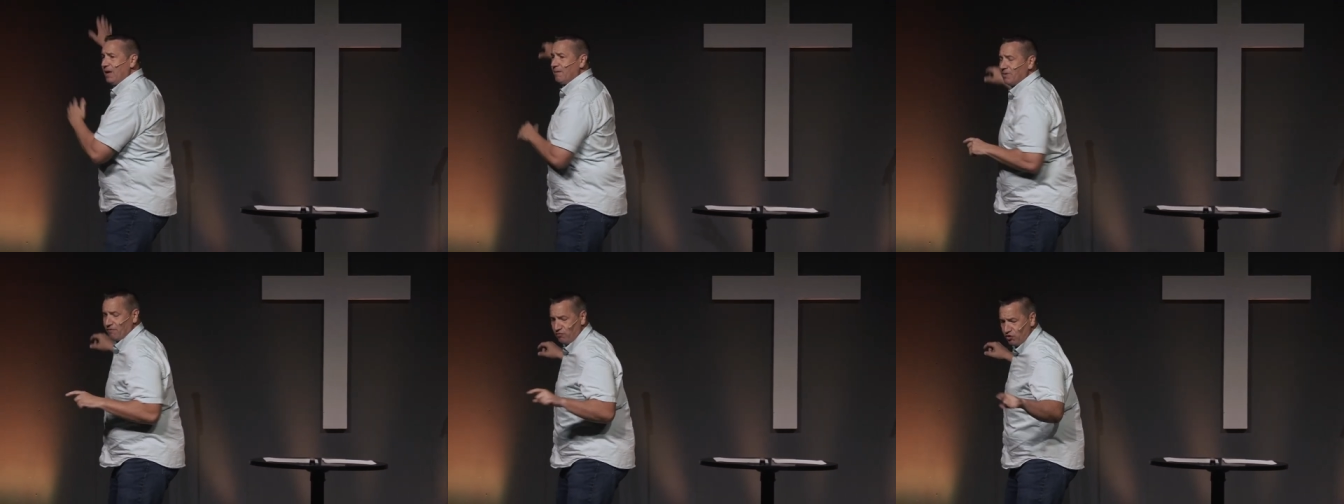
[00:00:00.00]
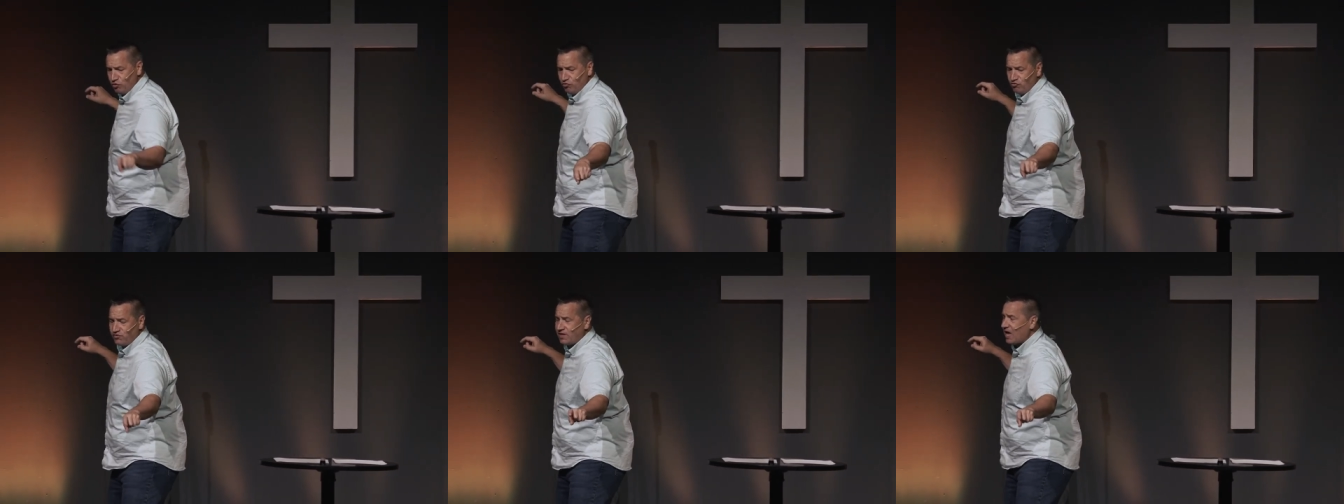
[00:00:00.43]
But if you
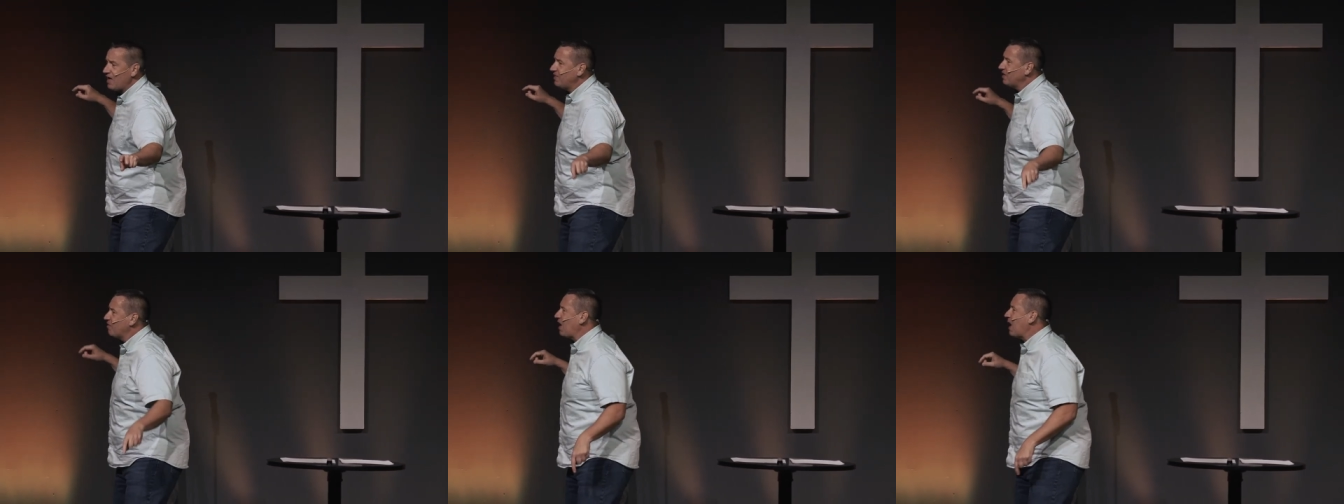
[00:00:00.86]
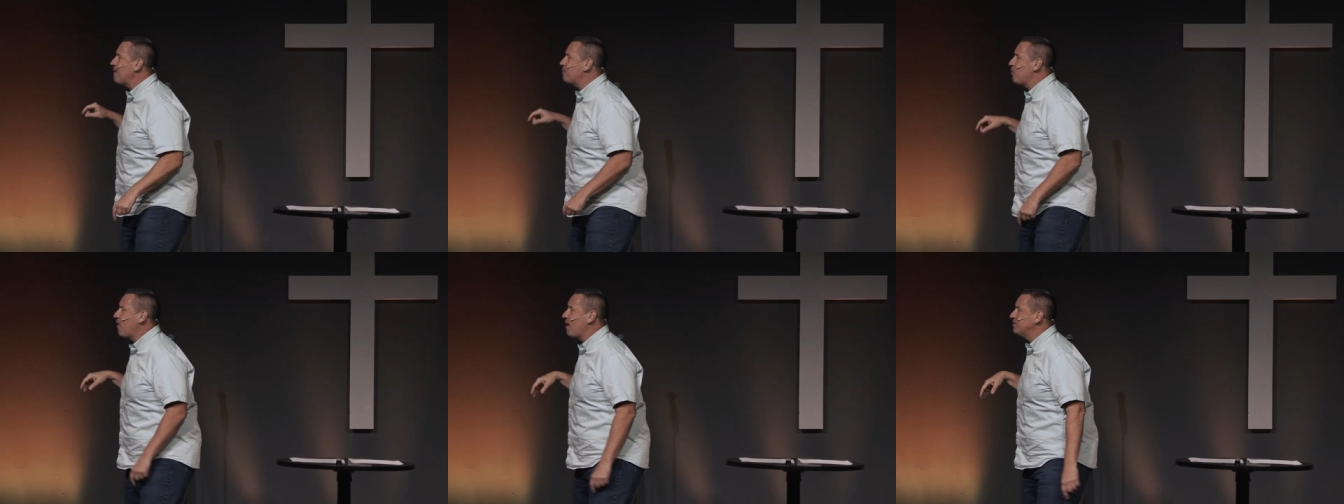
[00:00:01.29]
stay there, I
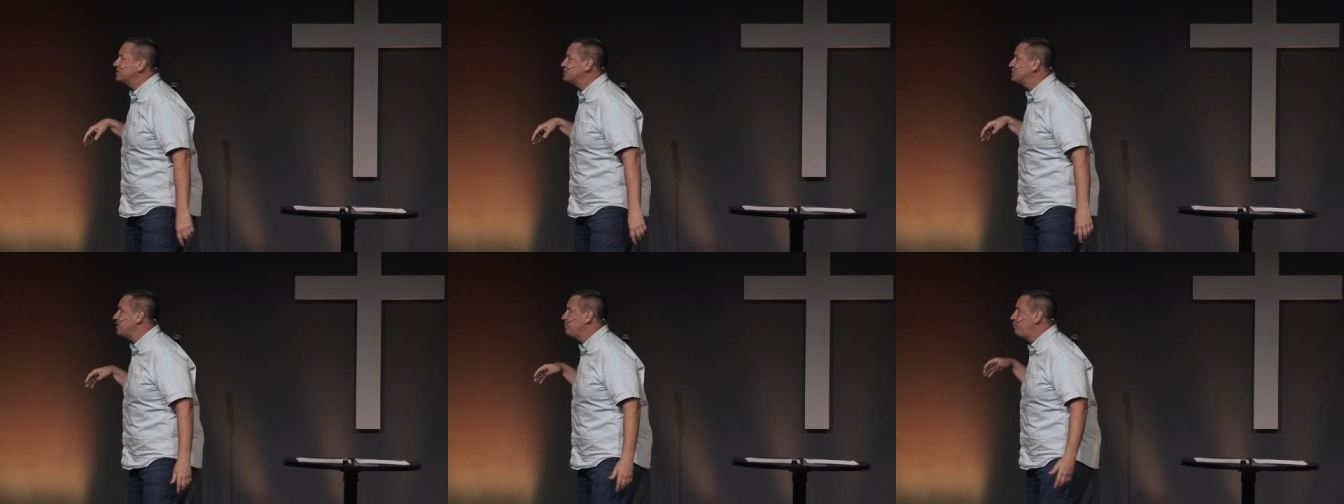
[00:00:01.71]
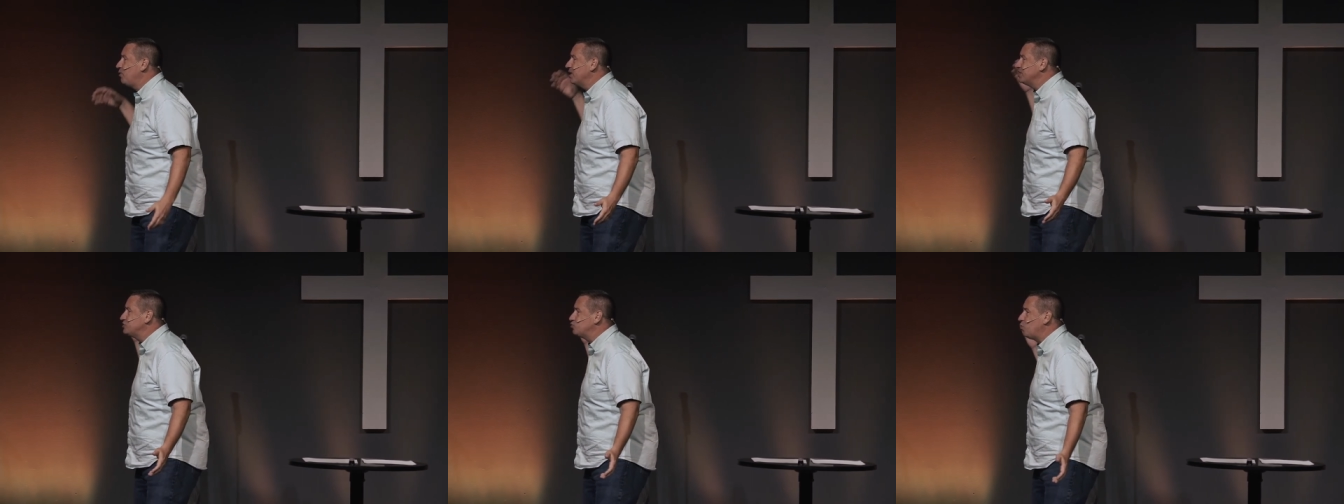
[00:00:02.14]
promise some
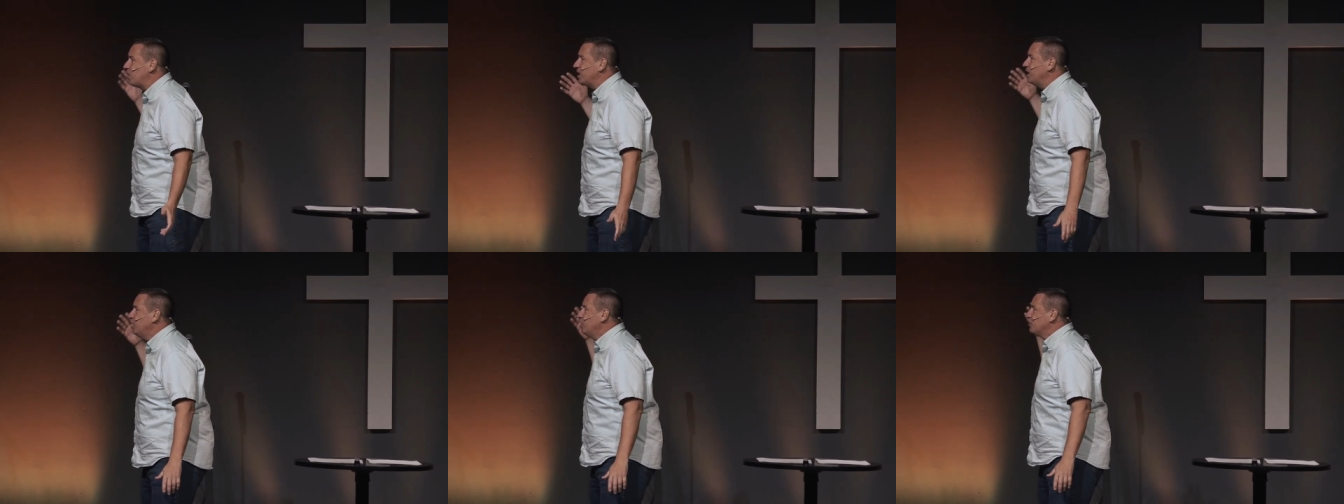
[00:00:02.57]
point 20,